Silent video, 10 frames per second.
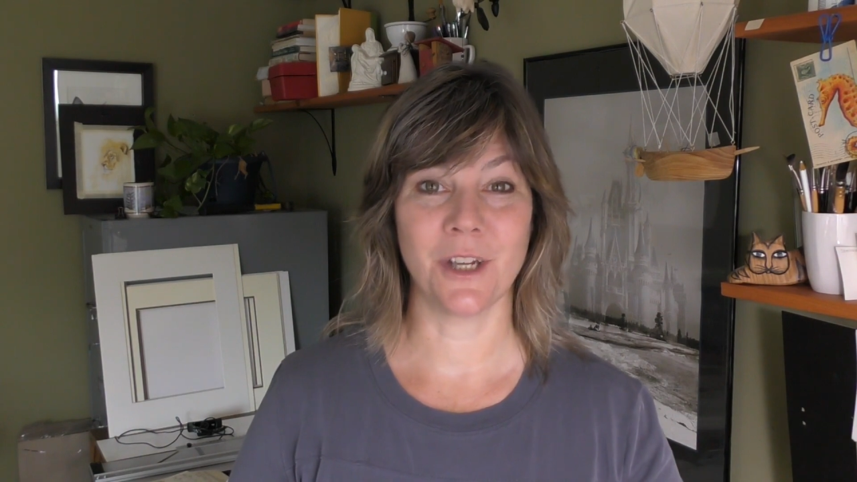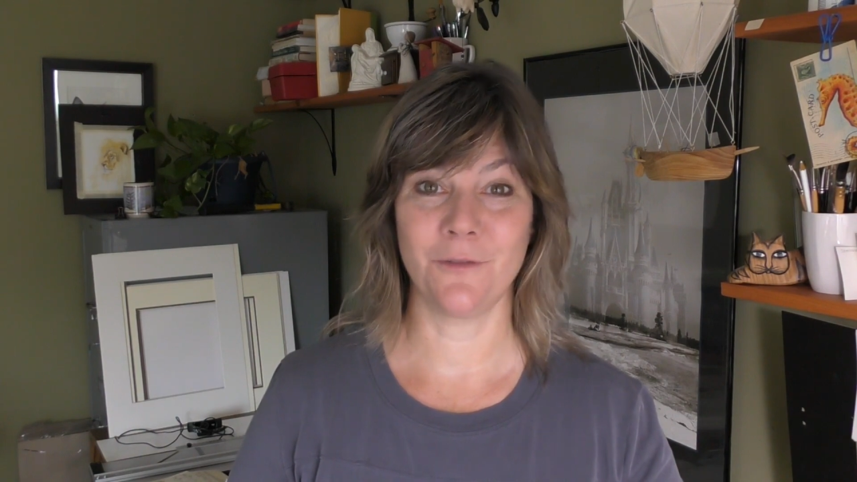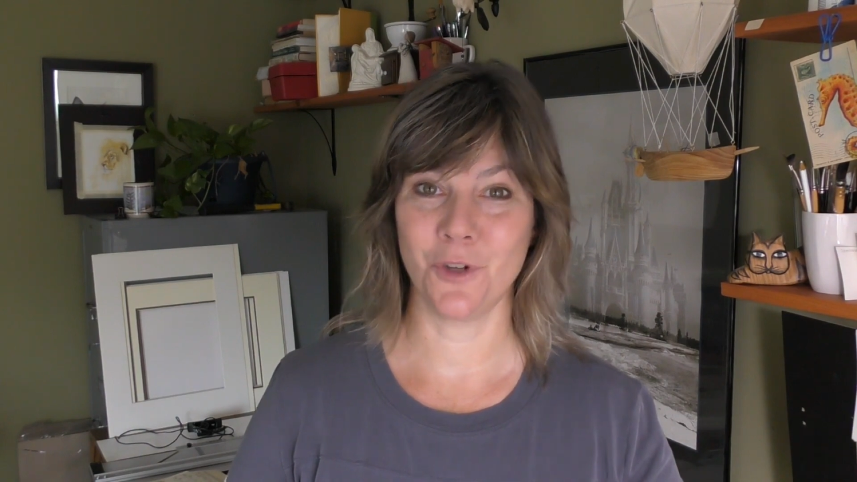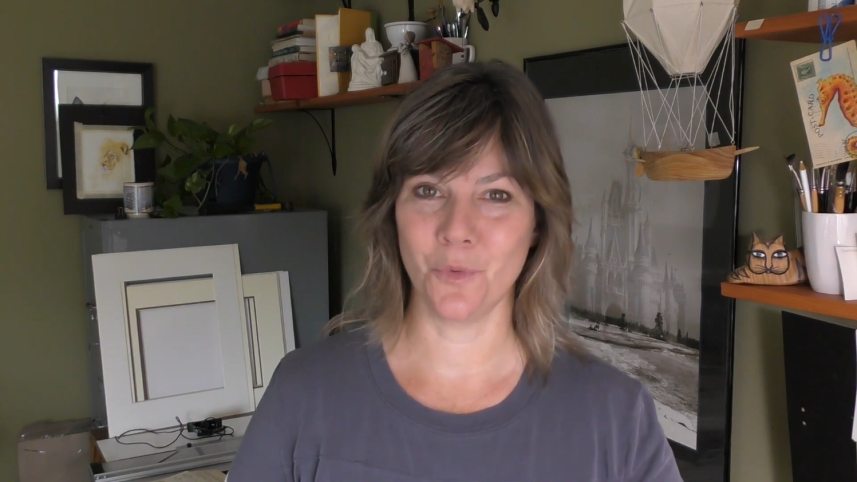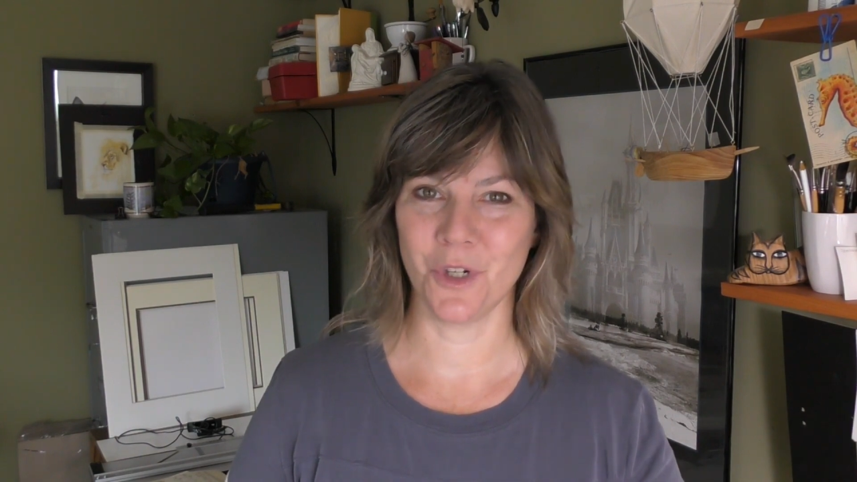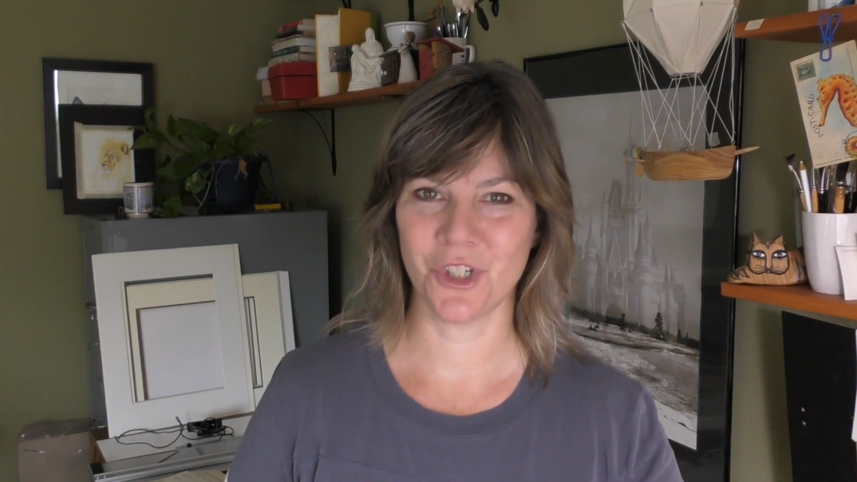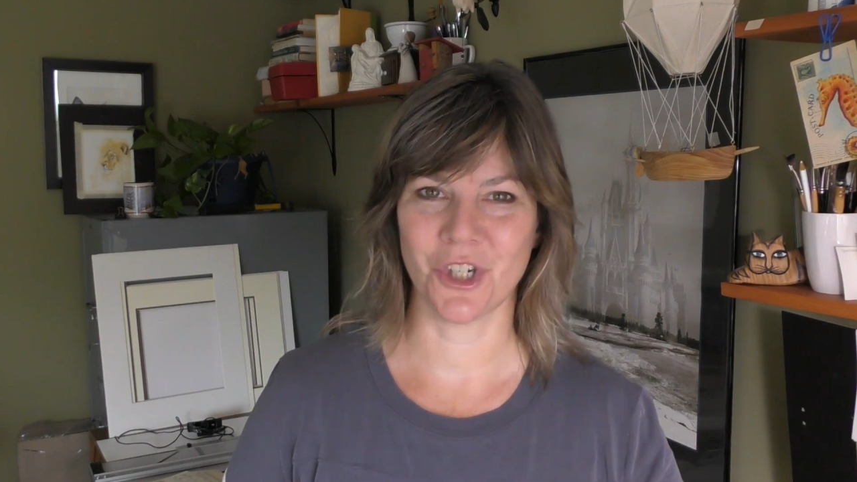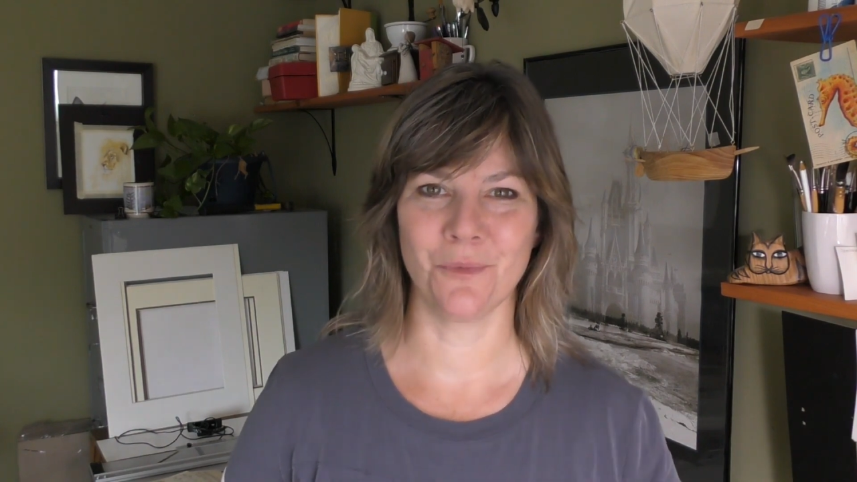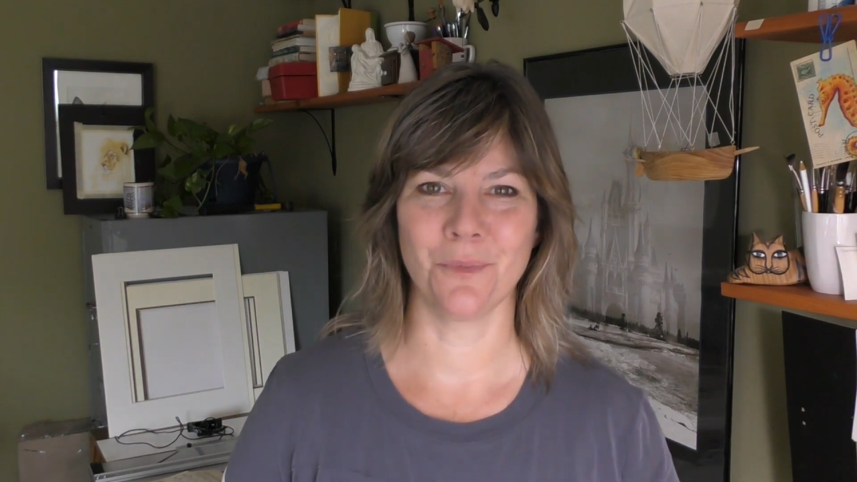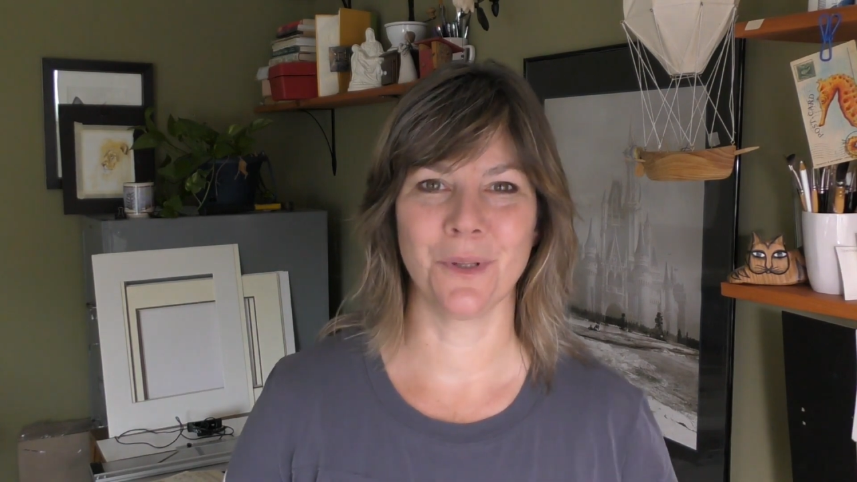if you wish to
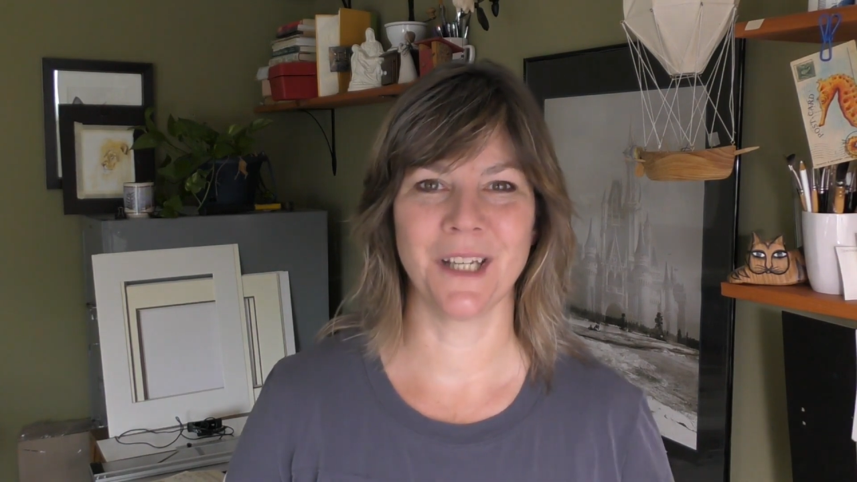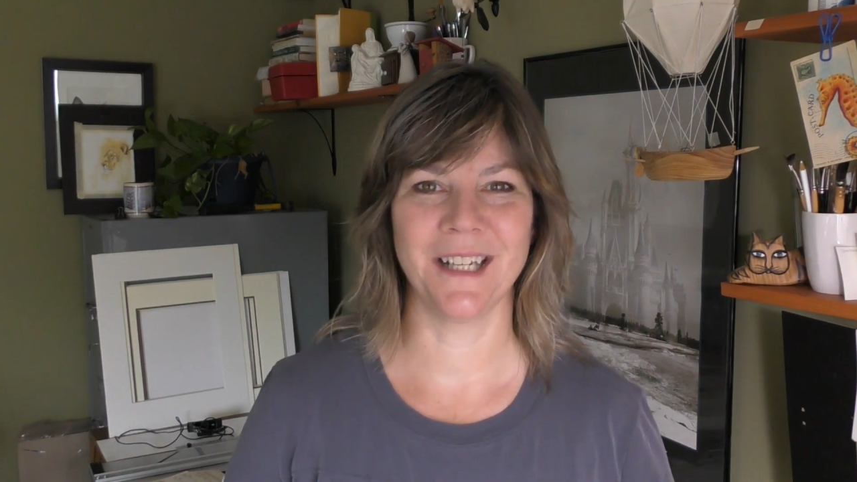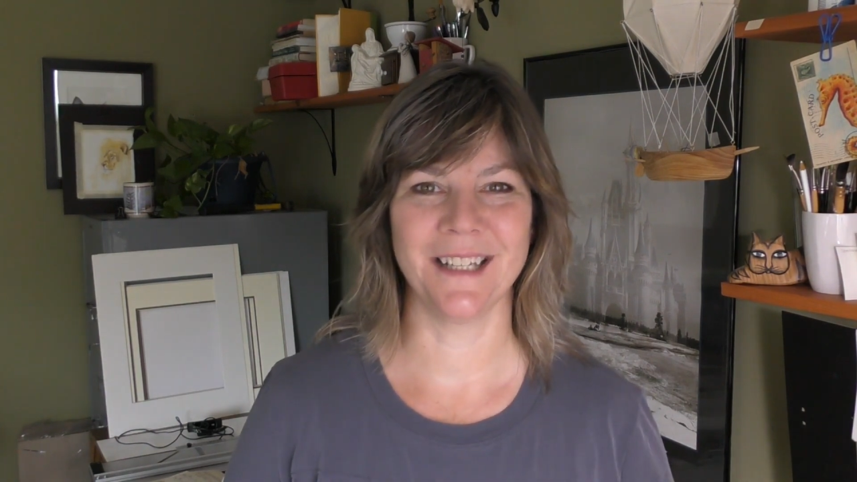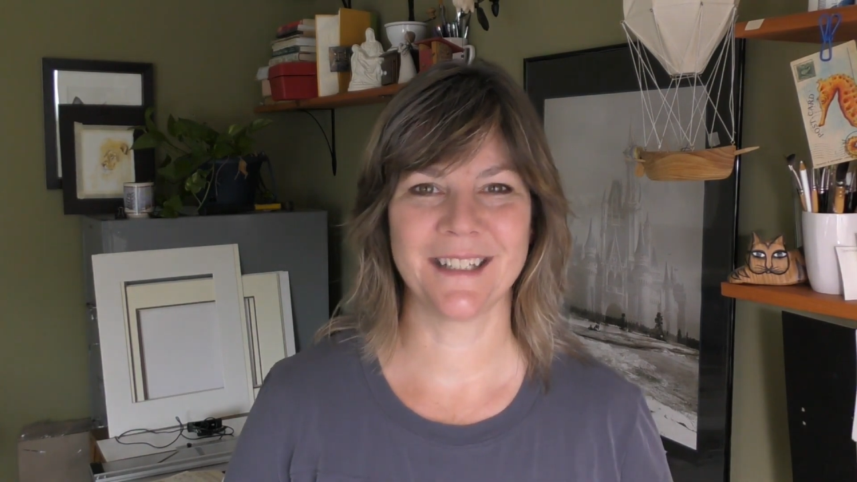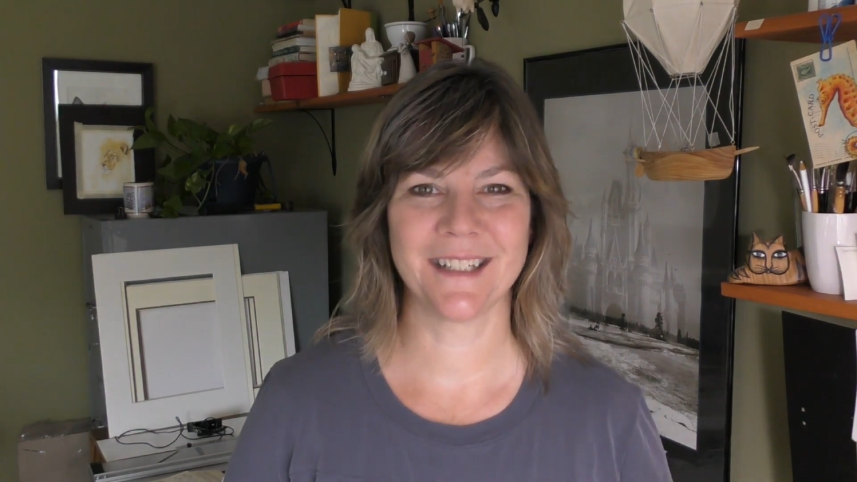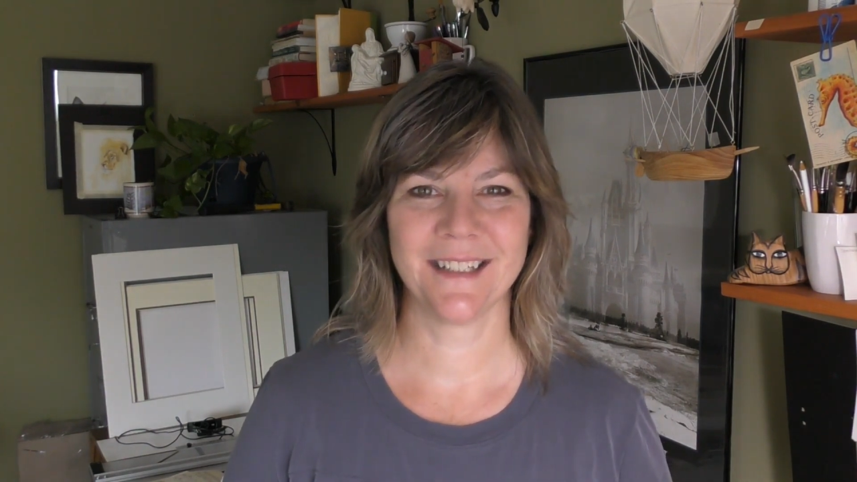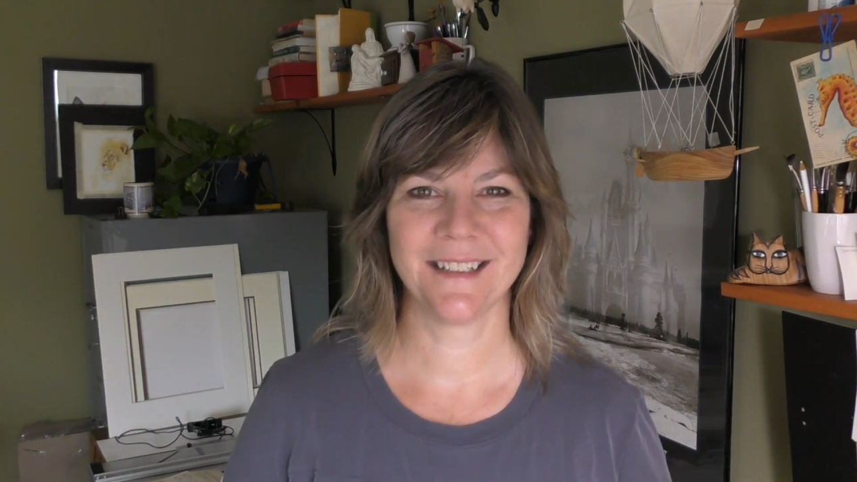complete it.